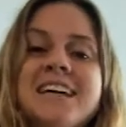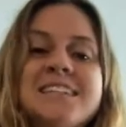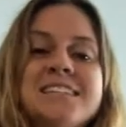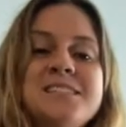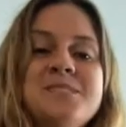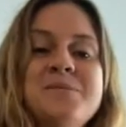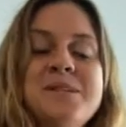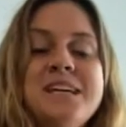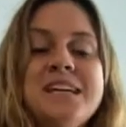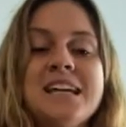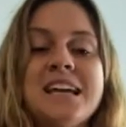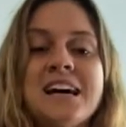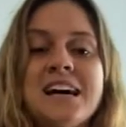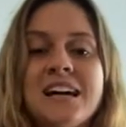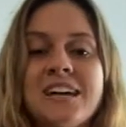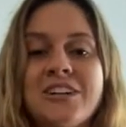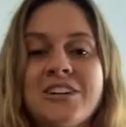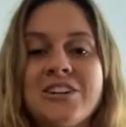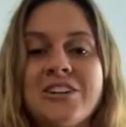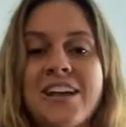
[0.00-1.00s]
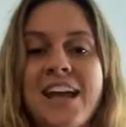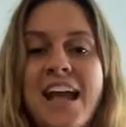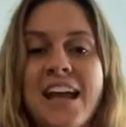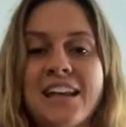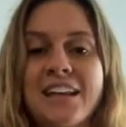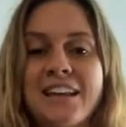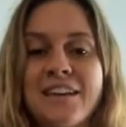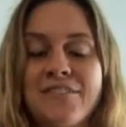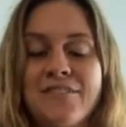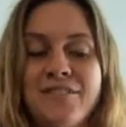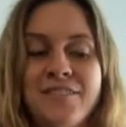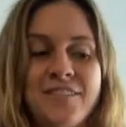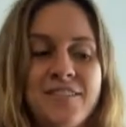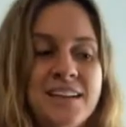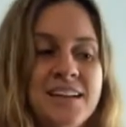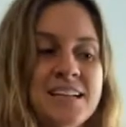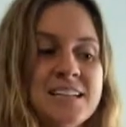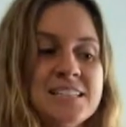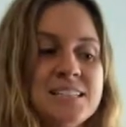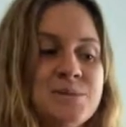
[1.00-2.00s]
to be creative
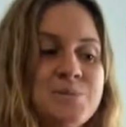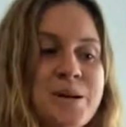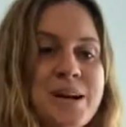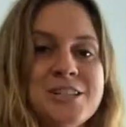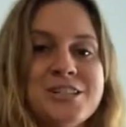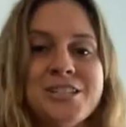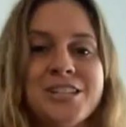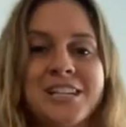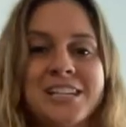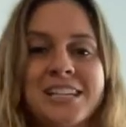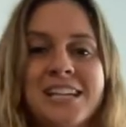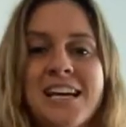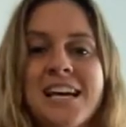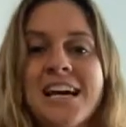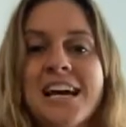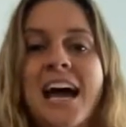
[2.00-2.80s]
and expression